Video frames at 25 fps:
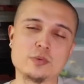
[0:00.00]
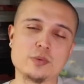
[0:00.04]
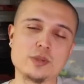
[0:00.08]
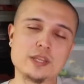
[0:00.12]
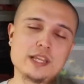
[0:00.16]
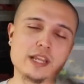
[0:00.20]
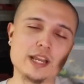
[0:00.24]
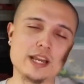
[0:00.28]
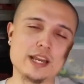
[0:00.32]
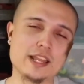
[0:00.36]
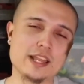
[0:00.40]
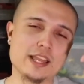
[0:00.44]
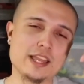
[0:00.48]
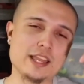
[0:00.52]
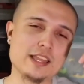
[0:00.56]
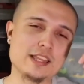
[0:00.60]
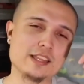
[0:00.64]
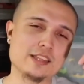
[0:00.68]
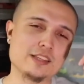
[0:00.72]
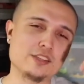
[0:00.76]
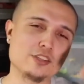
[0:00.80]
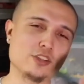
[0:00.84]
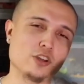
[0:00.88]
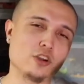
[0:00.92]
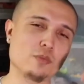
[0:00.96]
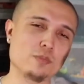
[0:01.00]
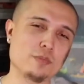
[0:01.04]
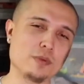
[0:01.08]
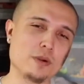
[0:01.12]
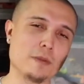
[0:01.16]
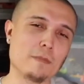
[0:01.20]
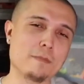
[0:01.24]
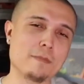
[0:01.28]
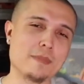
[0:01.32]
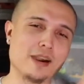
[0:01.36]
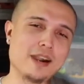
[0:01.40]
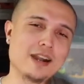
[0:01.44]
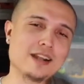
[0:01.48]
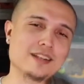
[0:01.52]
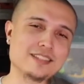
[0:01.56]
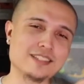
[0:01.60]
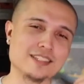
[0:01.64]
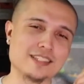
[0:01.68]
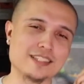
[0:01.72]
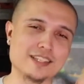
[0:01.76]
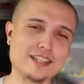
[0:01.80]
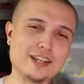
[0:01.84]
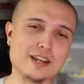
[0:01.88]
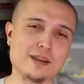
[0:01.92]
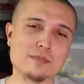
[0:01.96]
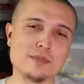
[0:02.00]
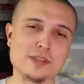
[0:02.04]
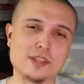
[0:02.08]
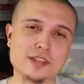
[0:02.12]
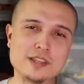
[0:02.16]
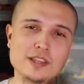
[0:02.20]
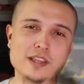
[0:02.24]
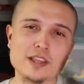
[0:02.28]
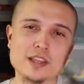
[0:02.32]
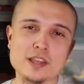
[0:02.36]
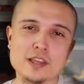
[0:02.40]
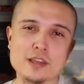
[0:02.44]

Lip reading: We got a dope unboxing coming.